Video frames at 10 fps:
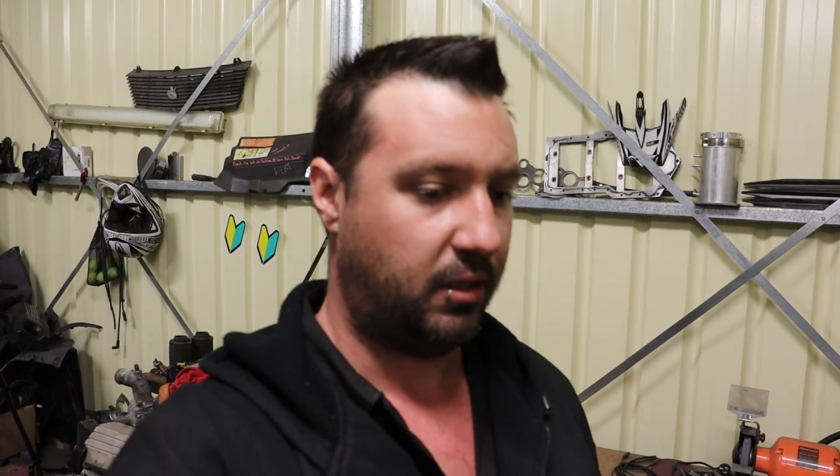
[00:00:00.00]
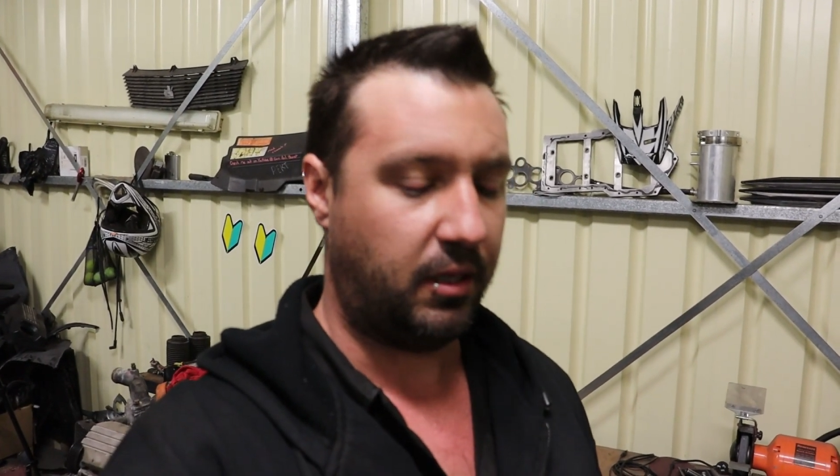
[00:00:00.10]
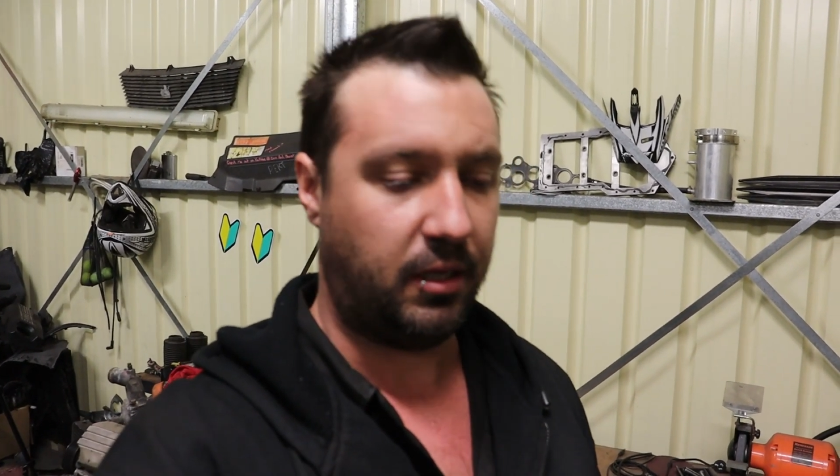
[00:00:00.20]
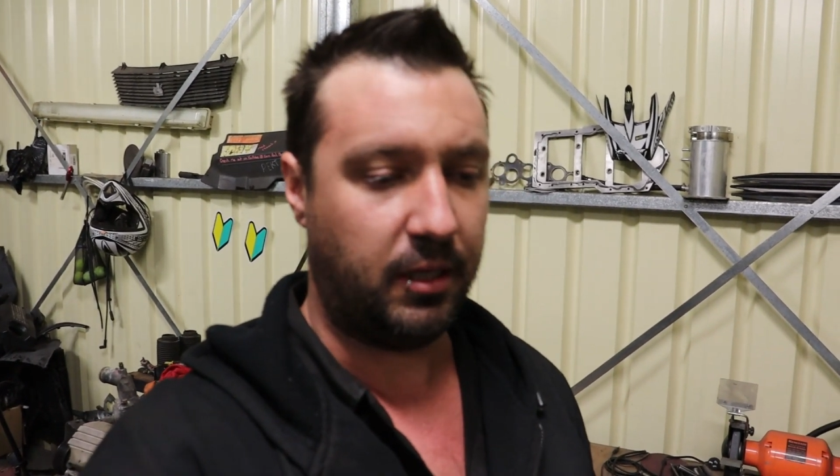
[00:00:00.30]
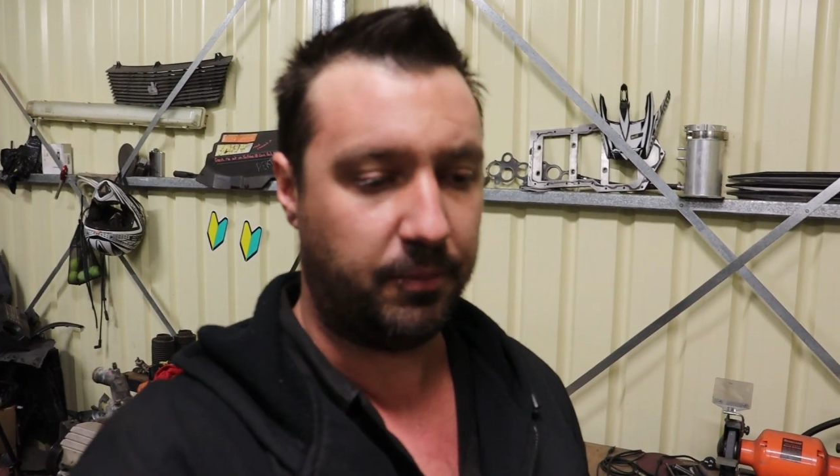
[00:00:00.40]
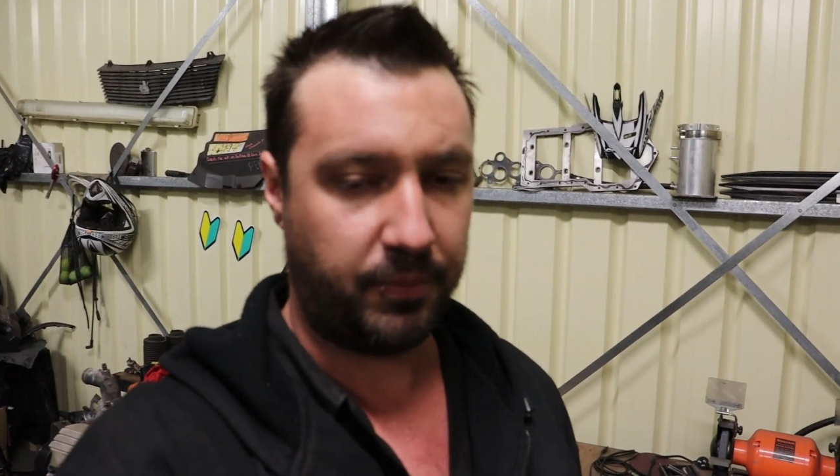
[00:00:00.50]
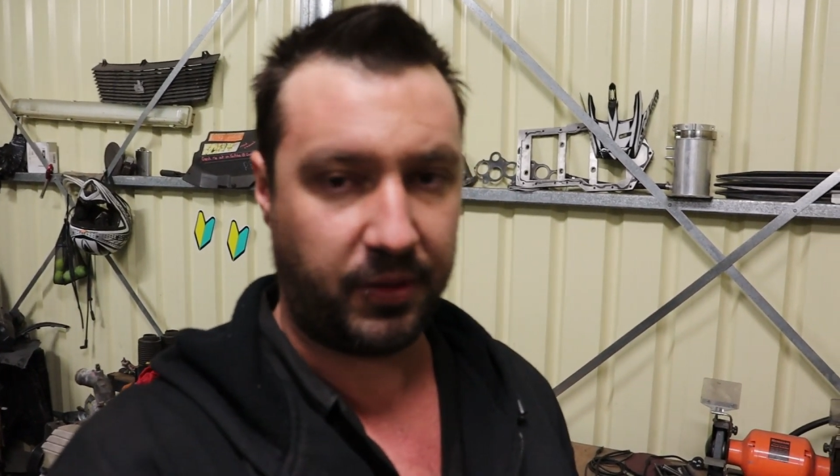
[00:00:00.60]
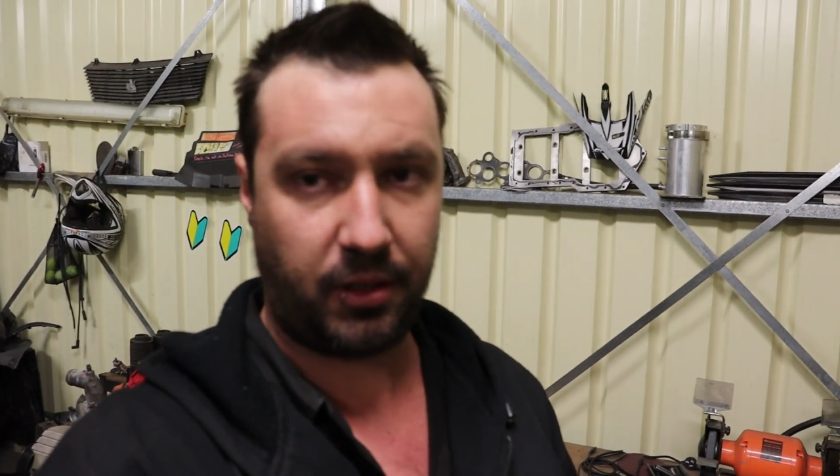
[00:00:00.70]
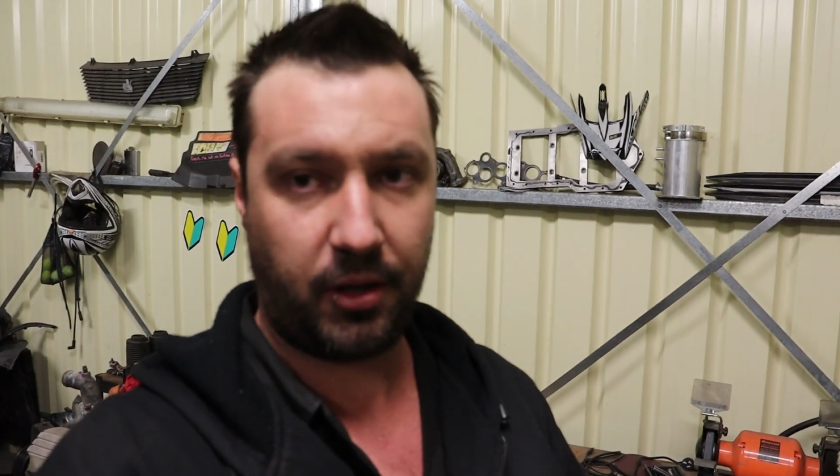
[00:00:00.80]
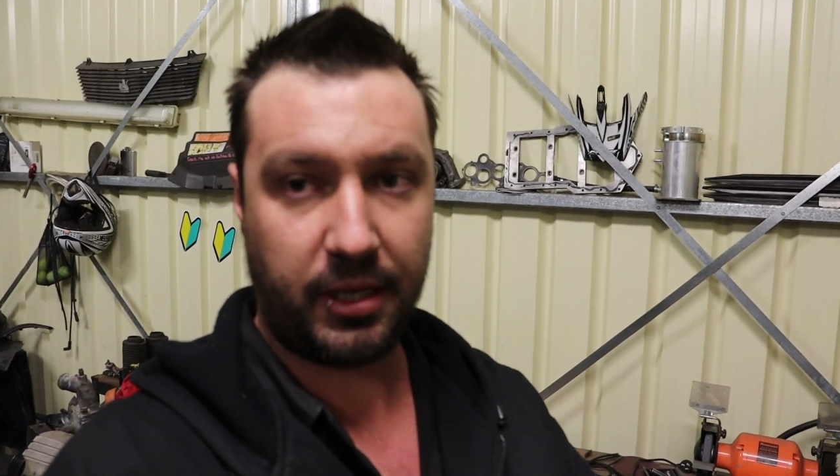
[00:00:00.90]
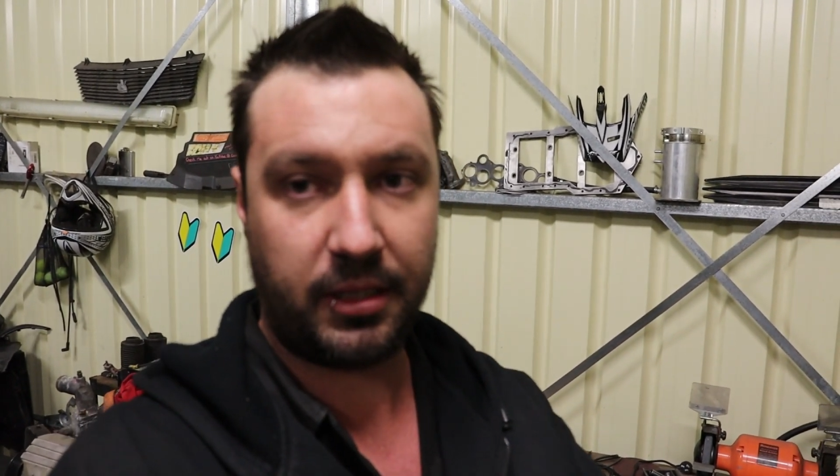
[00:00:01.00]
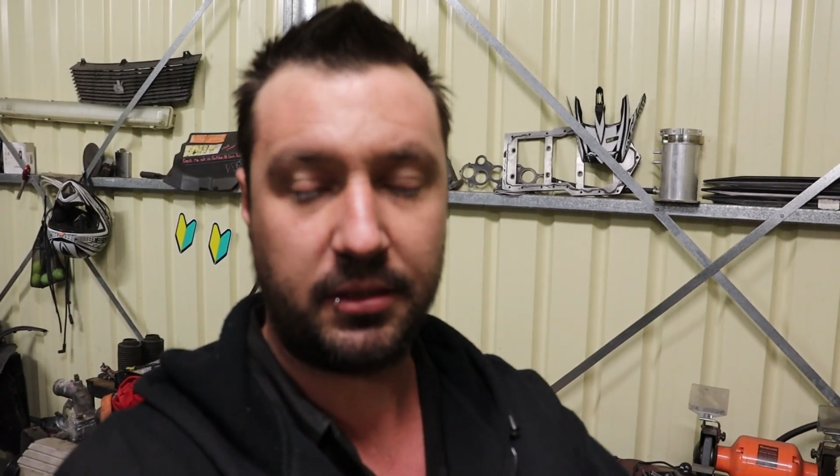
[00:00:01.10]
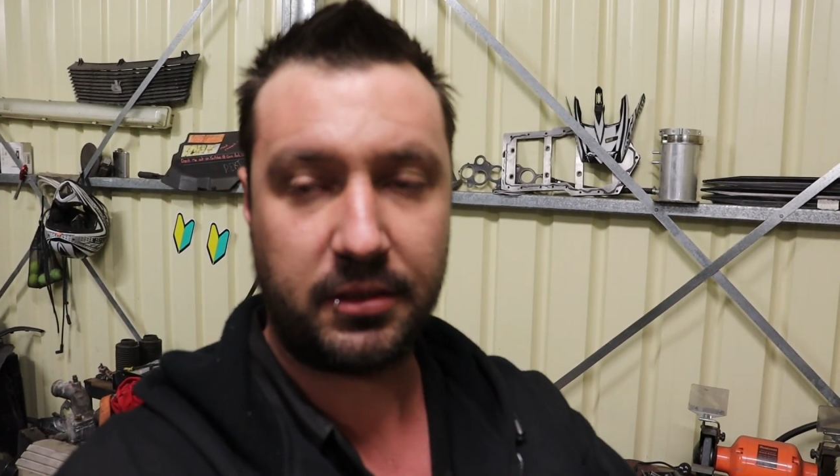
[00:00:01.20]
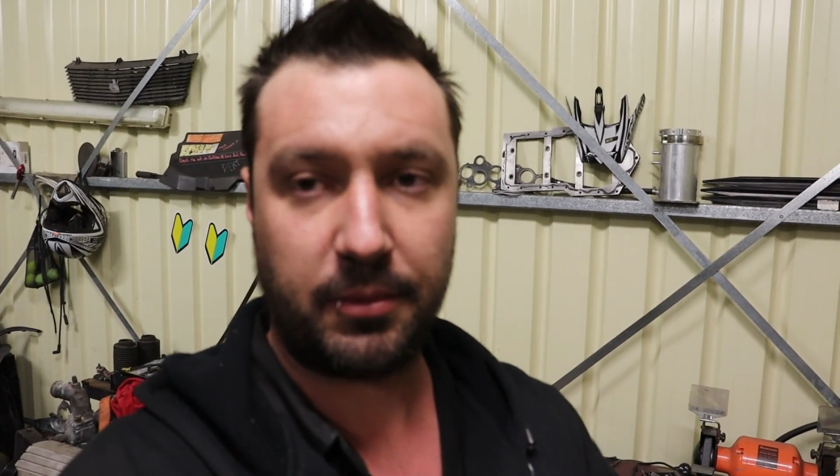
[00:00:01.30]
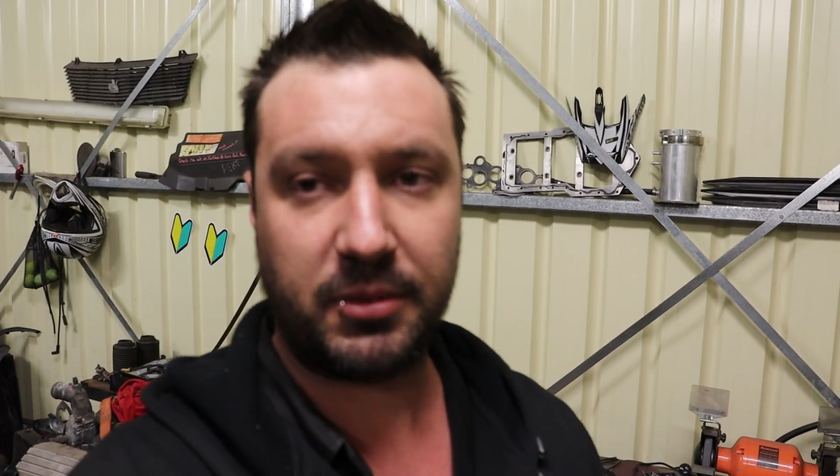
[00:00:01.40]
Go ahead, get